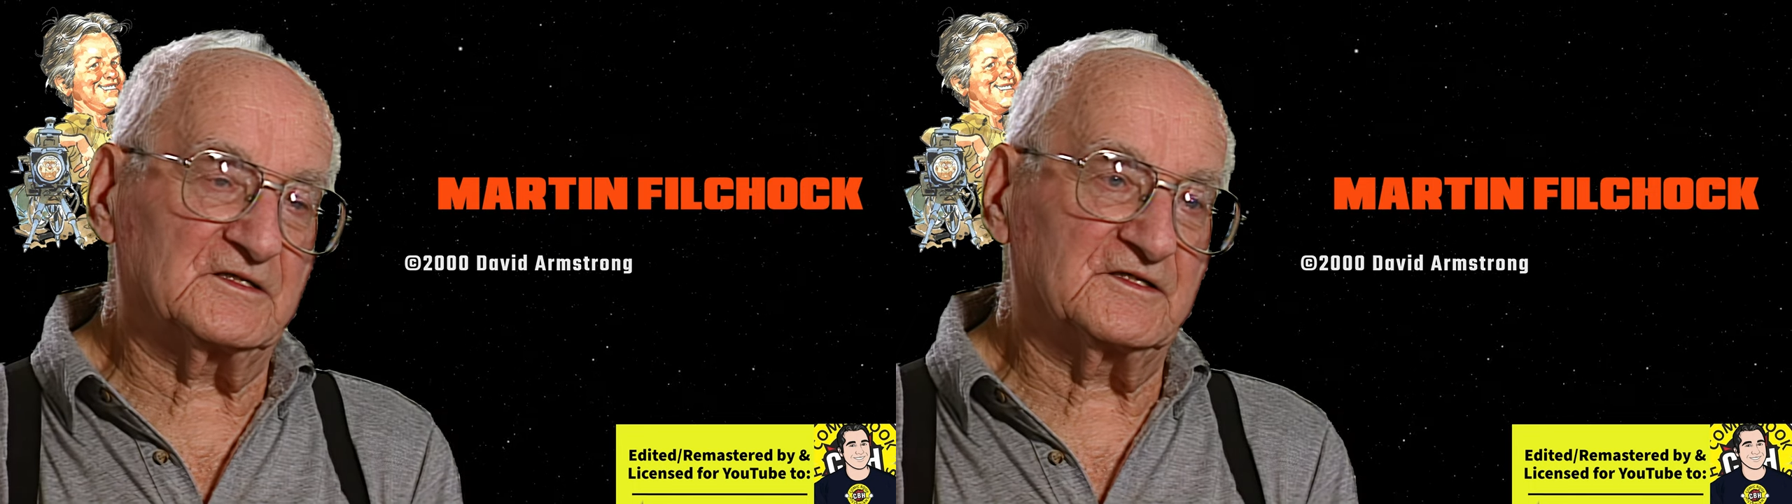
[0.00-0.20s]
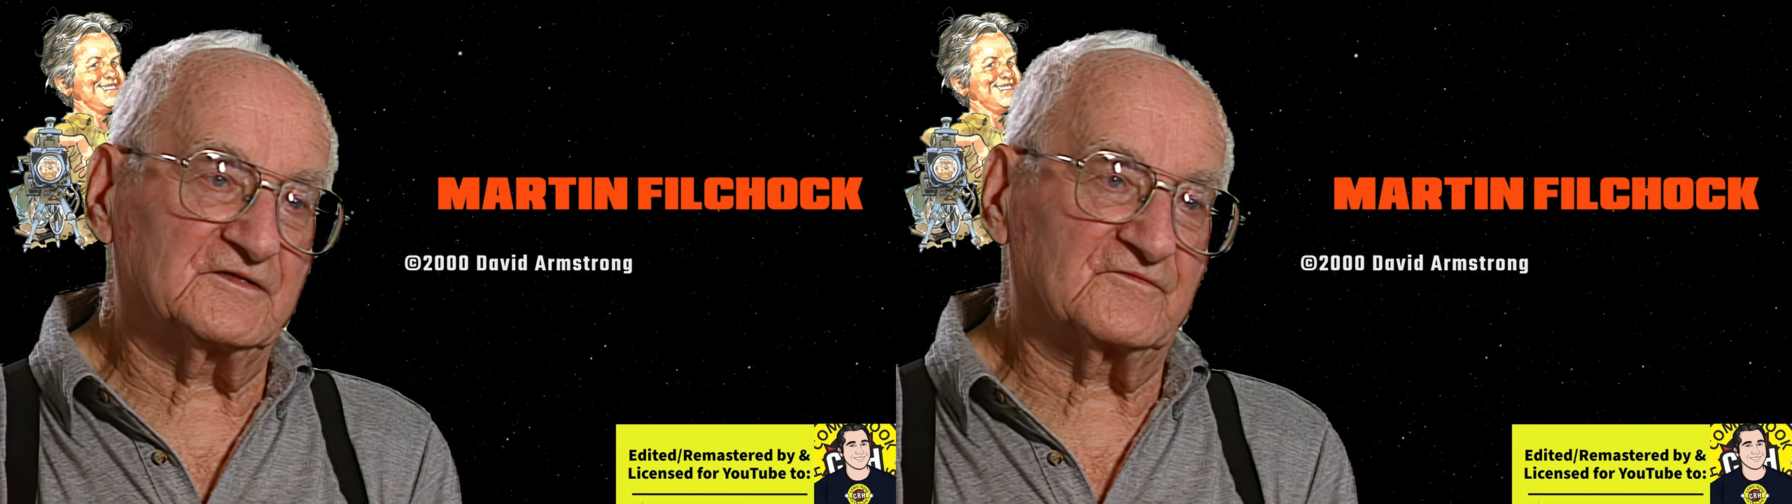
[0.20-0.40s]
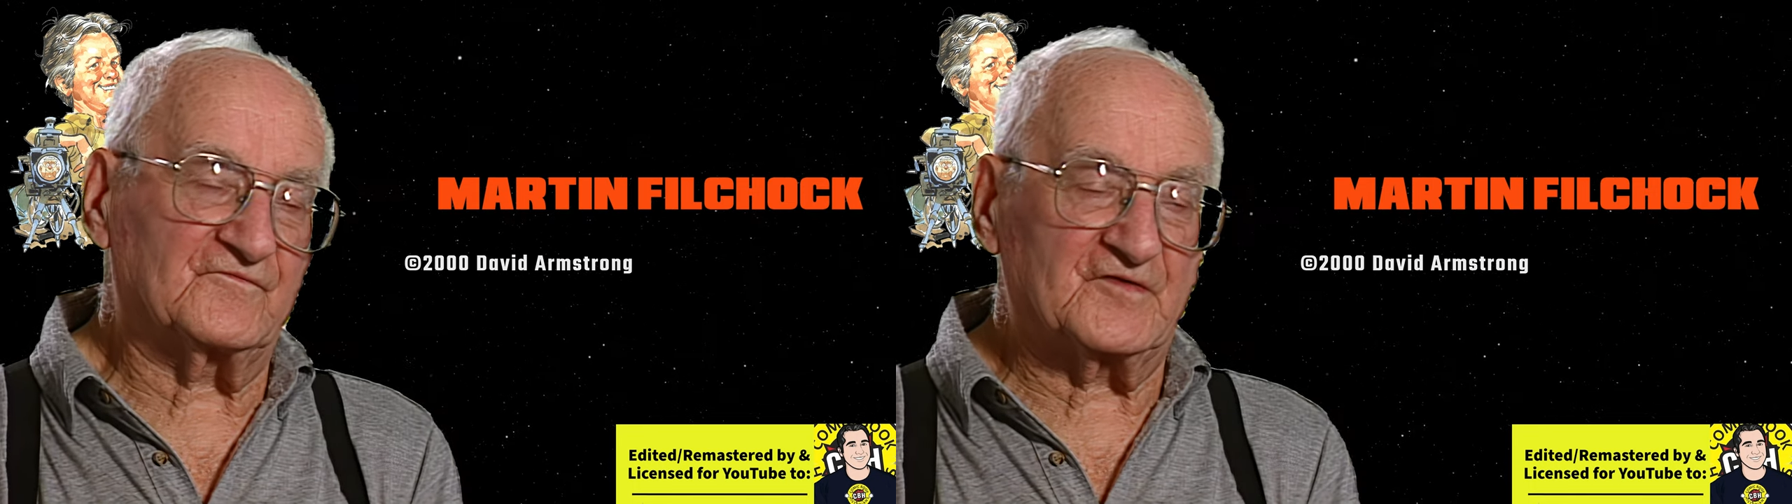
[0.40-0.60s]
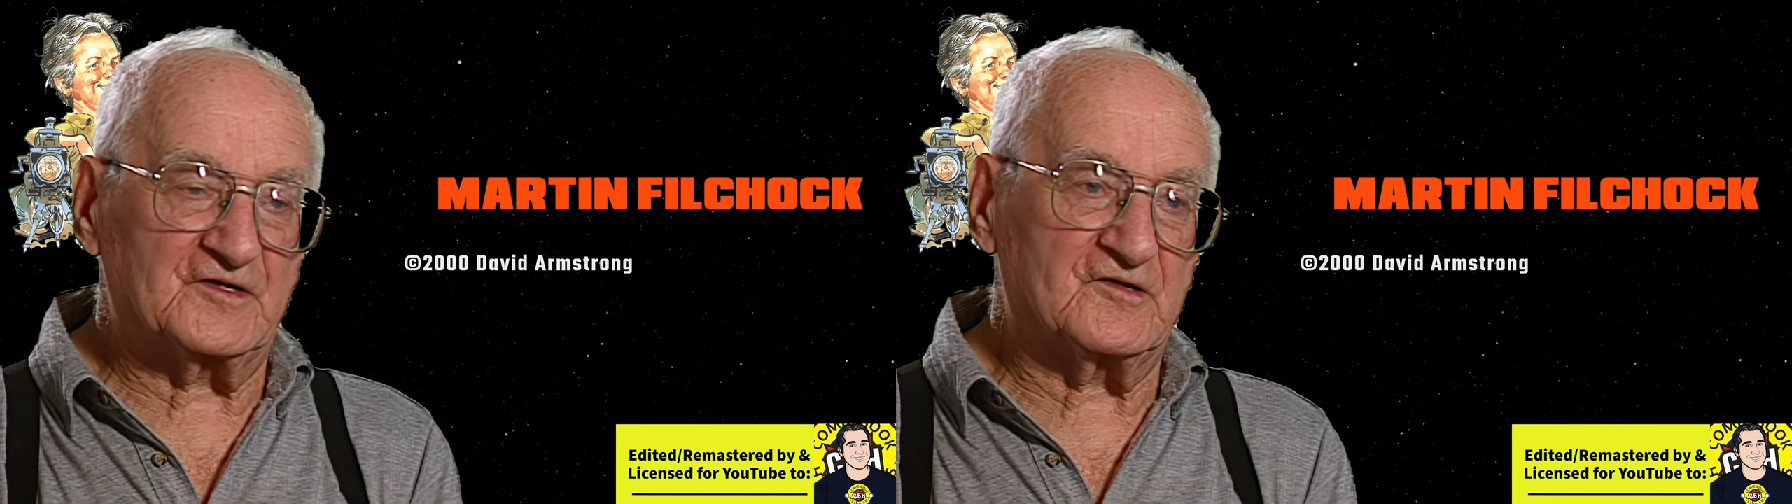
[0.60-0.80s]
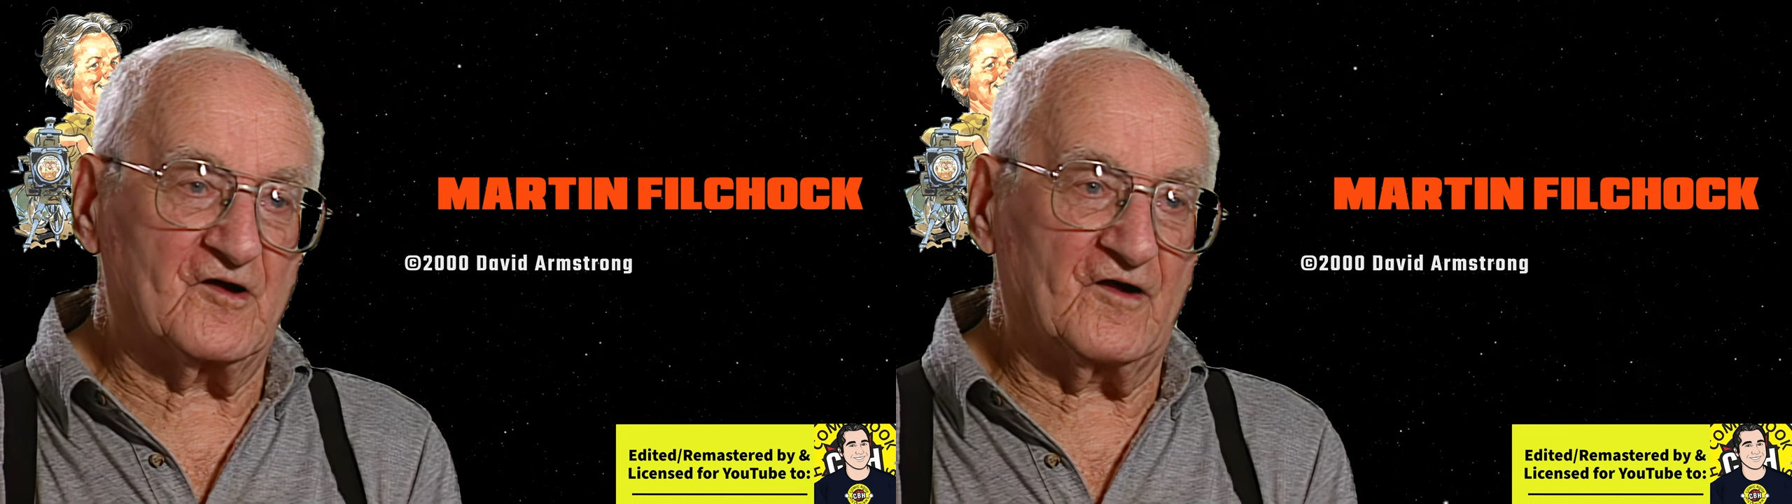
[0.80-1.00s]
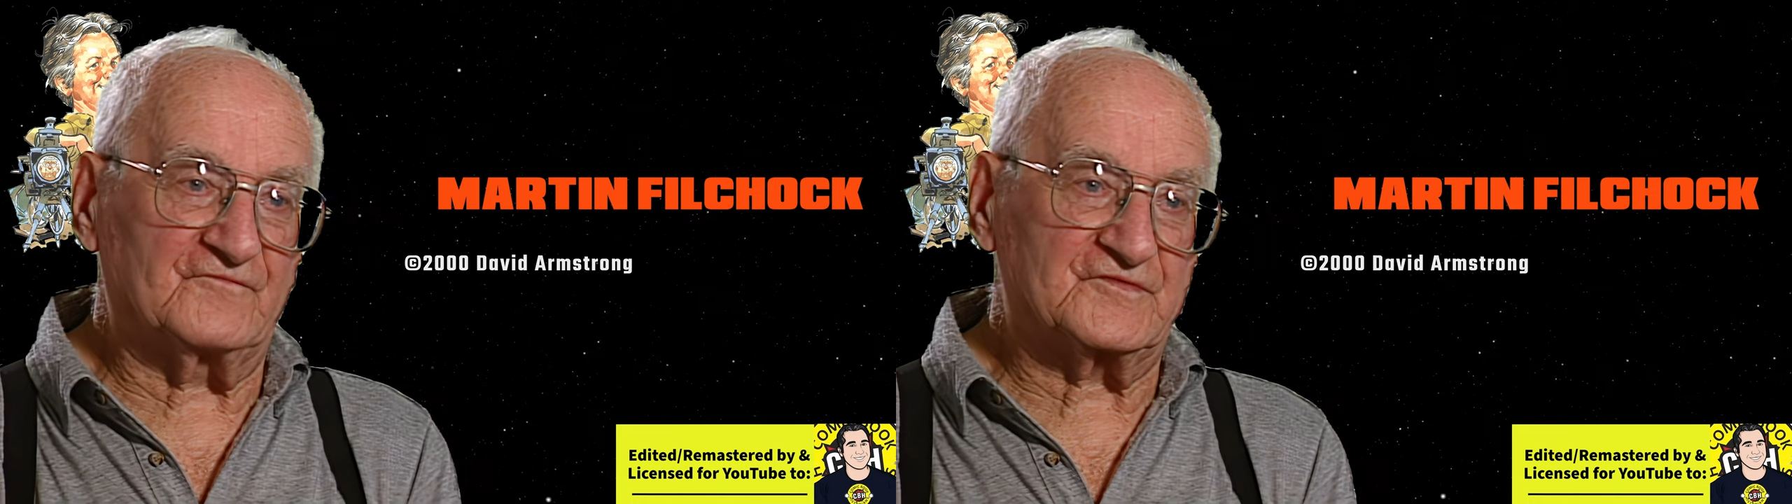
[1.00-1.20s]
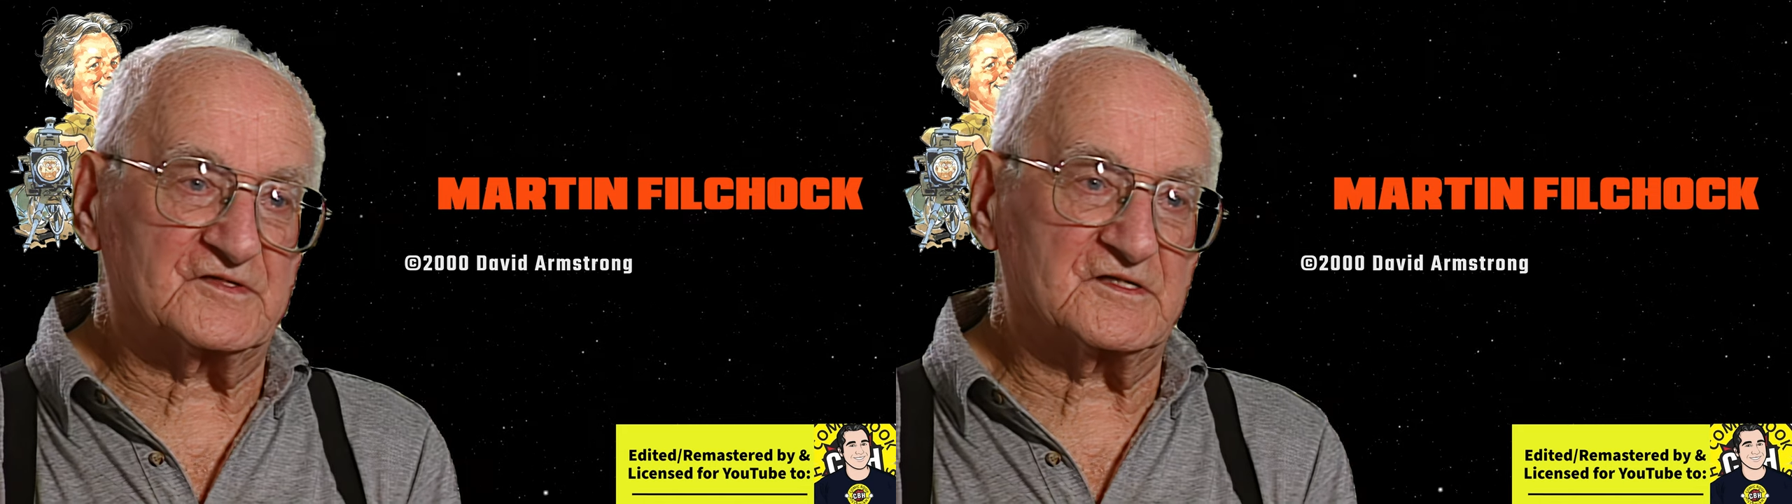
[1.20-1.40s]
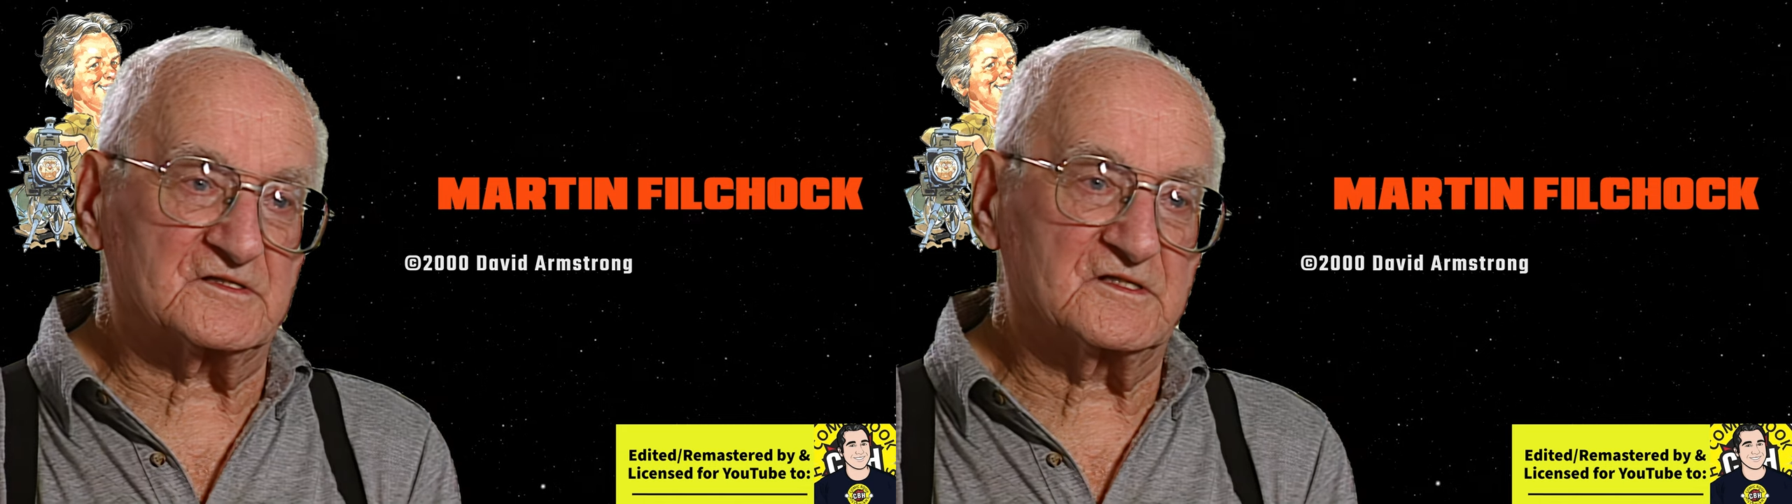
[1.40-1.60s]
their very
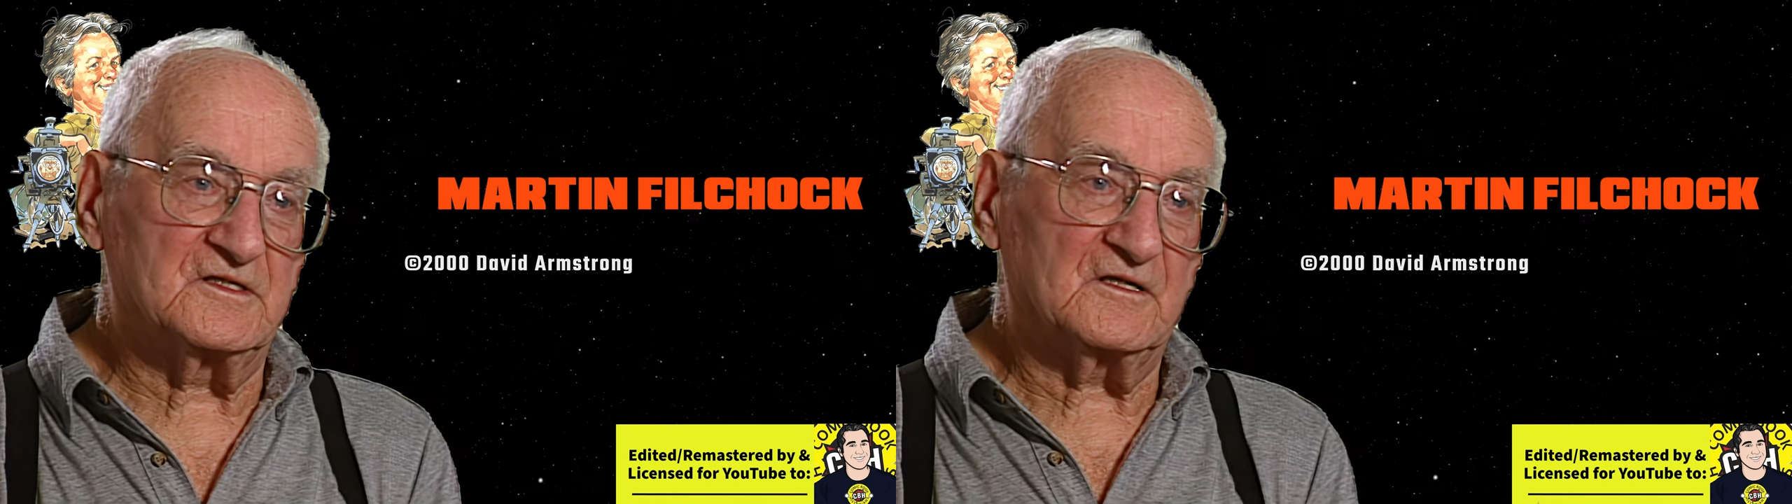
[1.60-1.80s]
offices,